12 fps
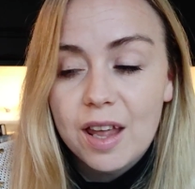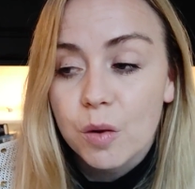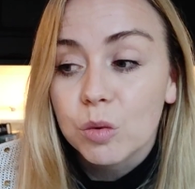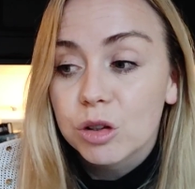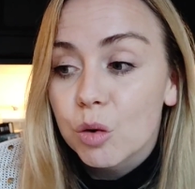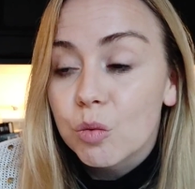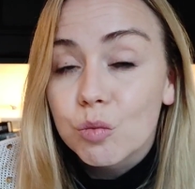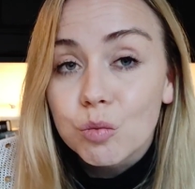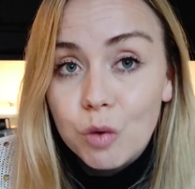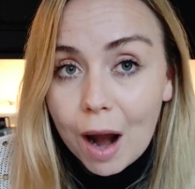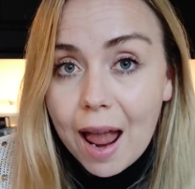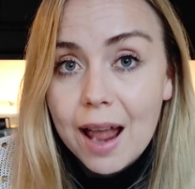It was a
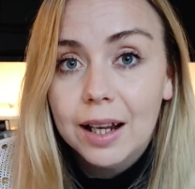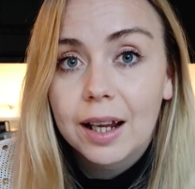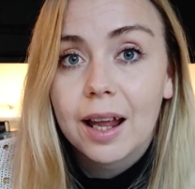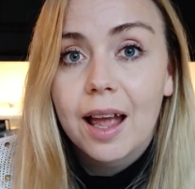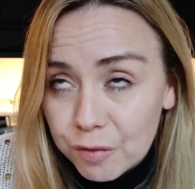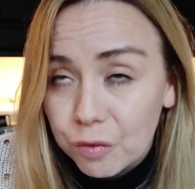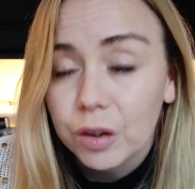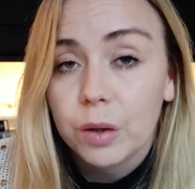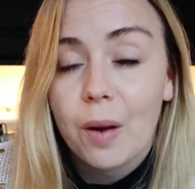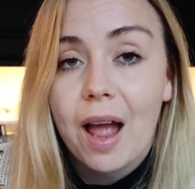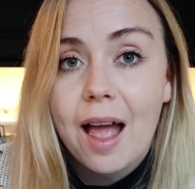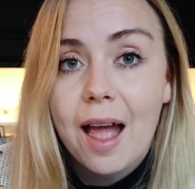wreck
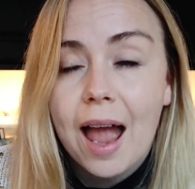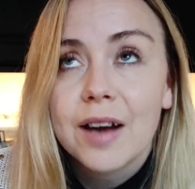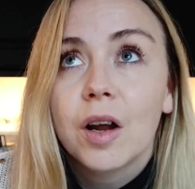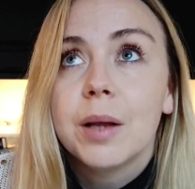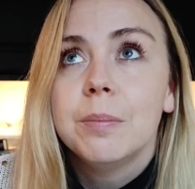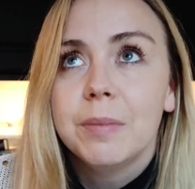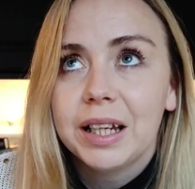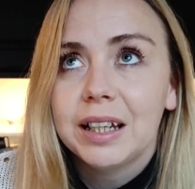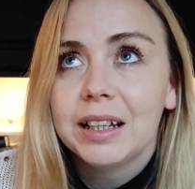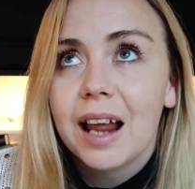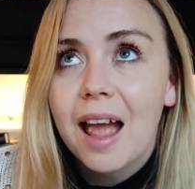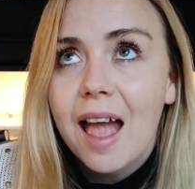everywhere, and I
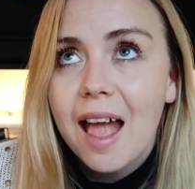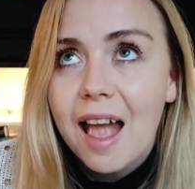mean